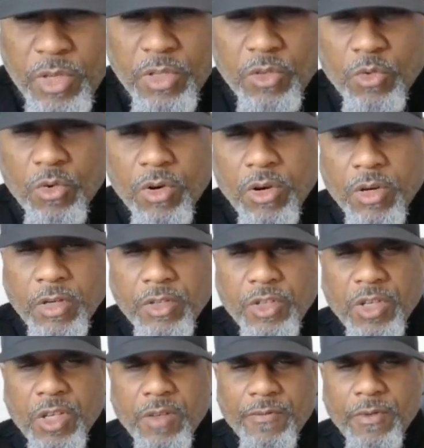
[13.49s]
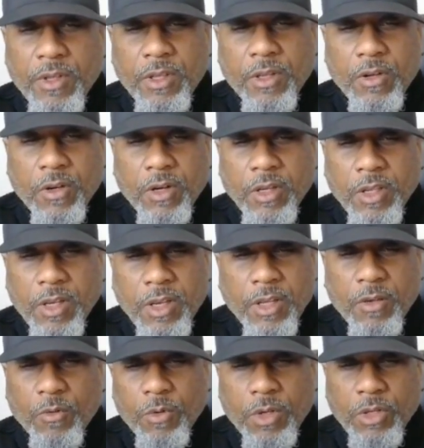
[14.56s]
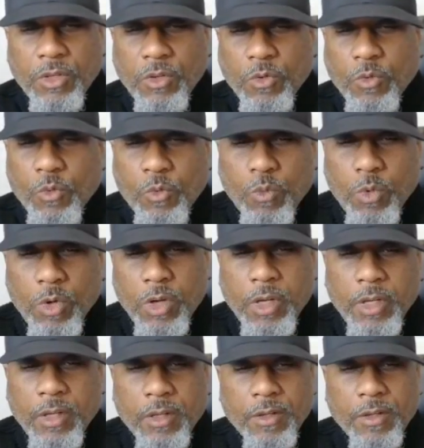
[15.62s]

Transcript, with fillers: you are achieving or getting what you want.